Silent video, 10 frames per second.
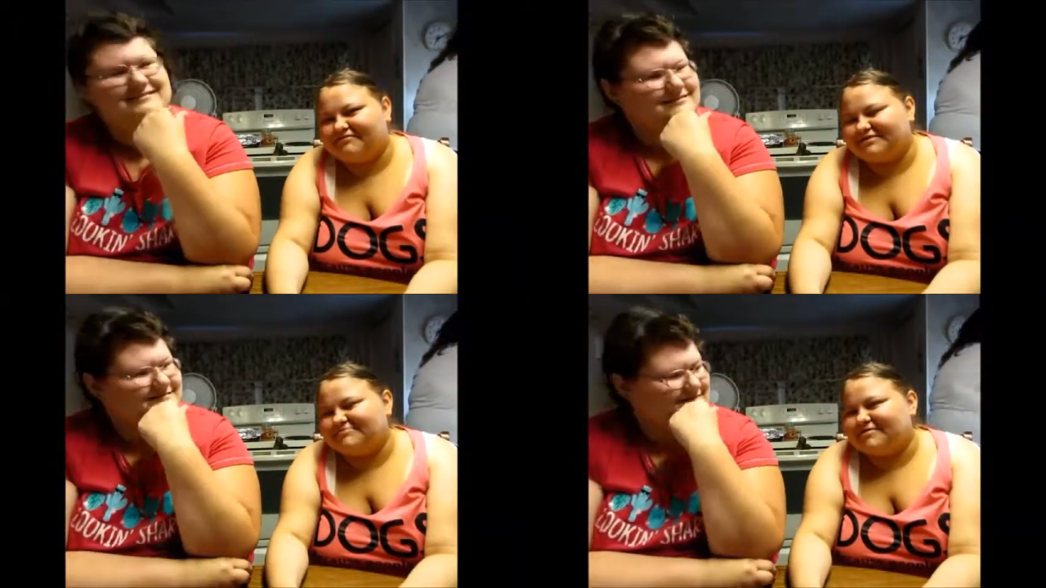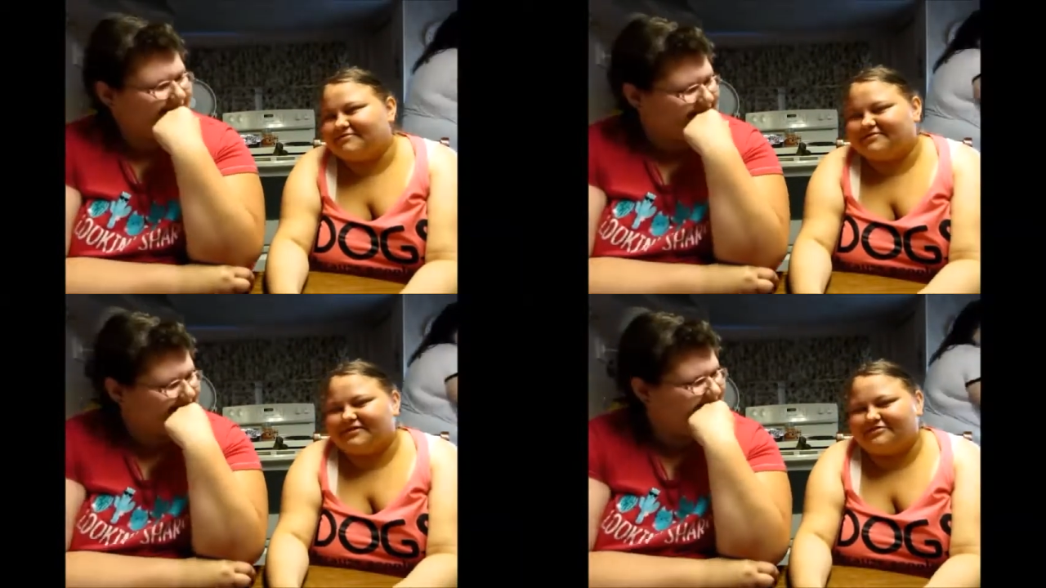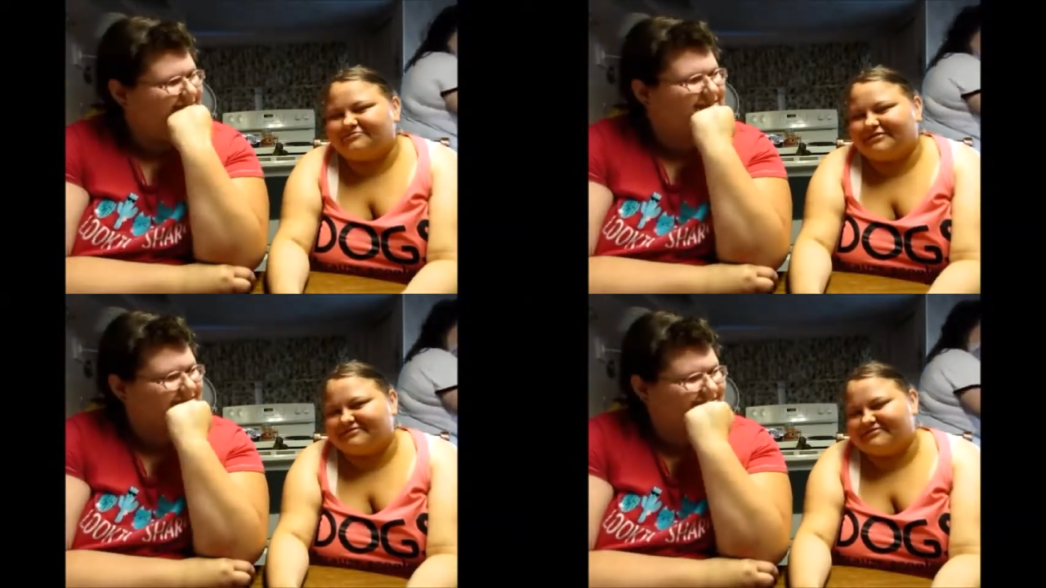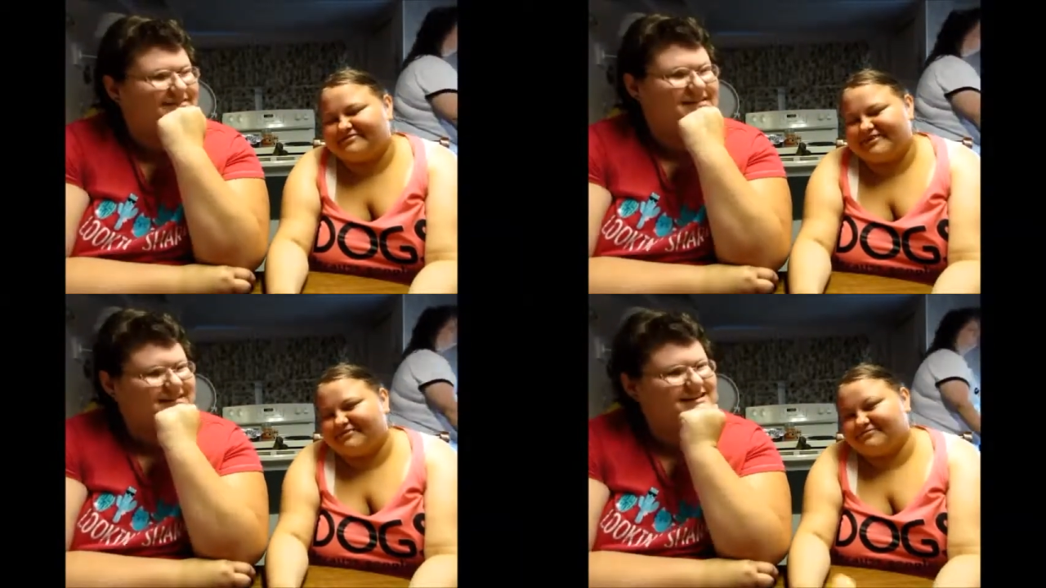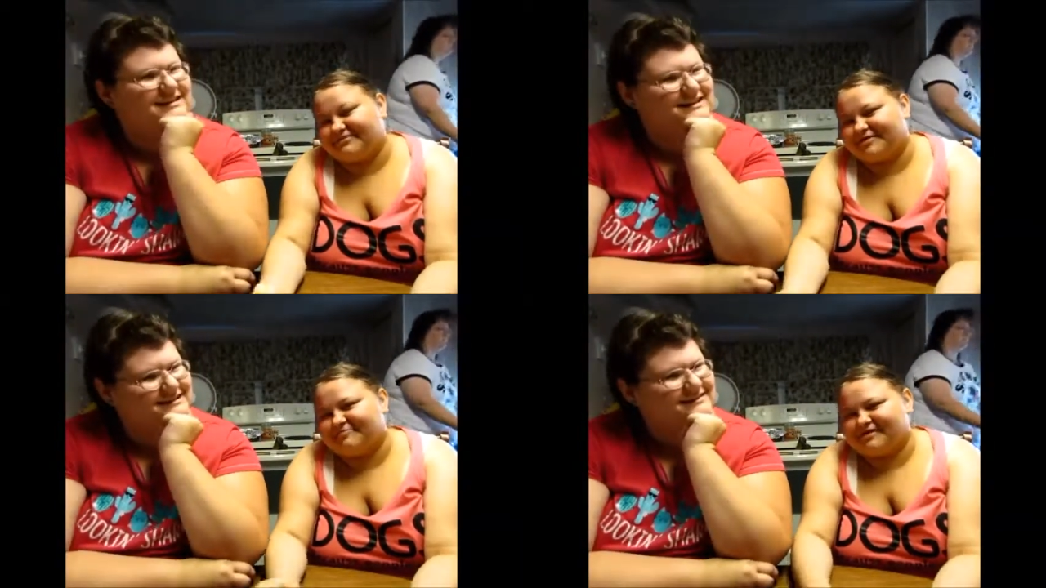Speaker 1: I remembered that the Richter scale yeah. is what
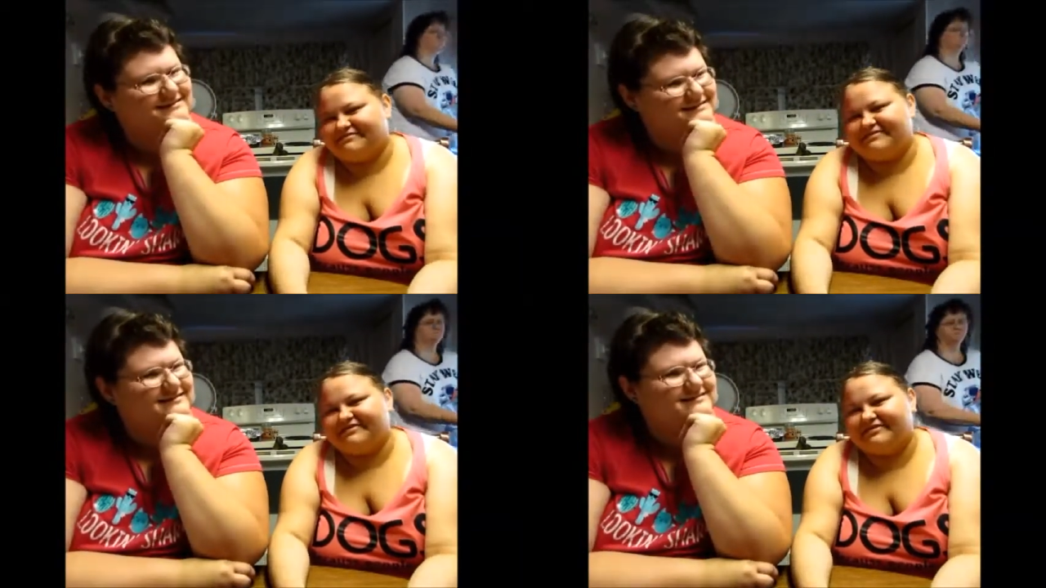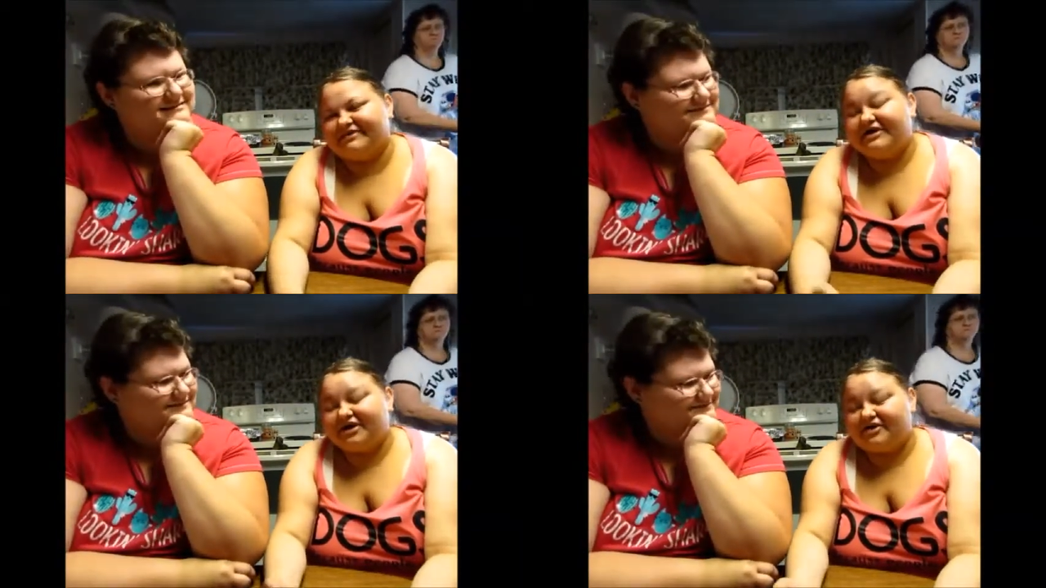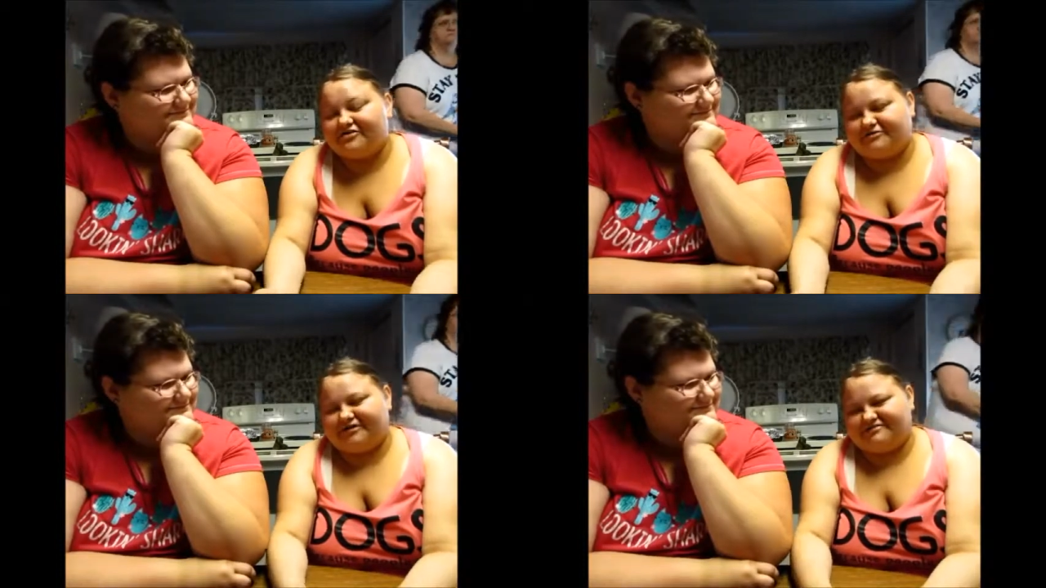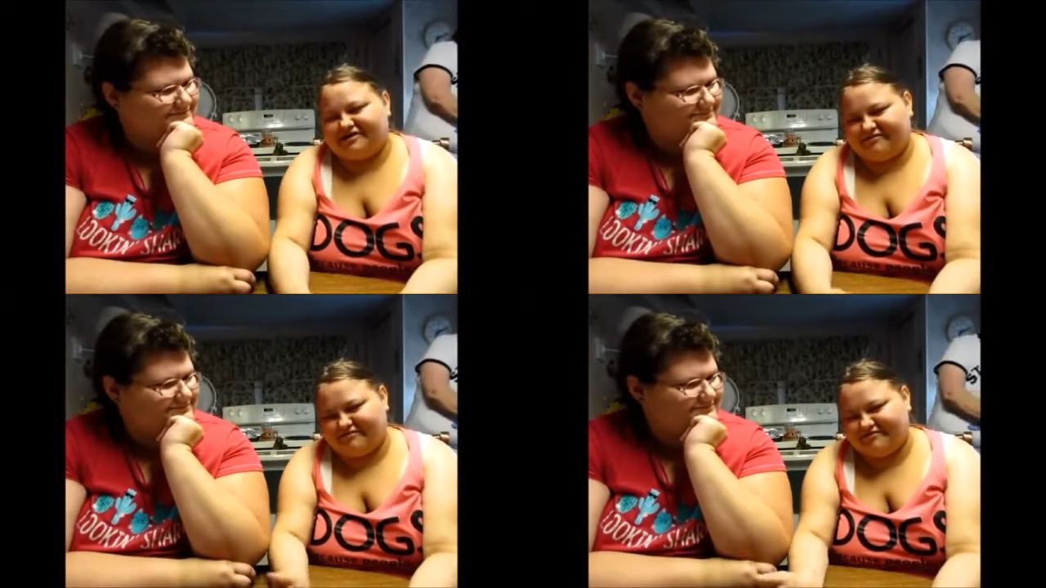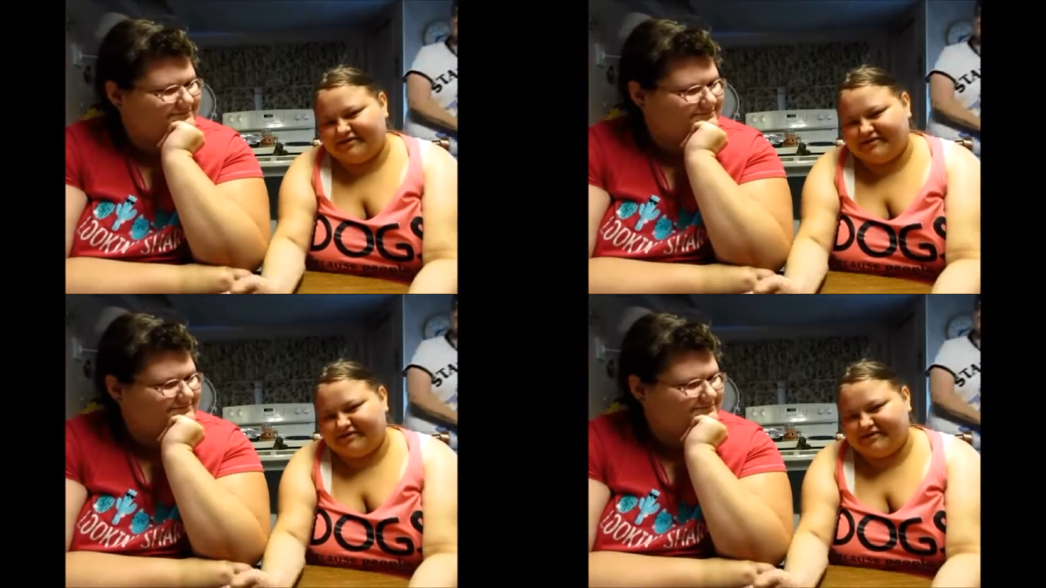they base earthquakes off of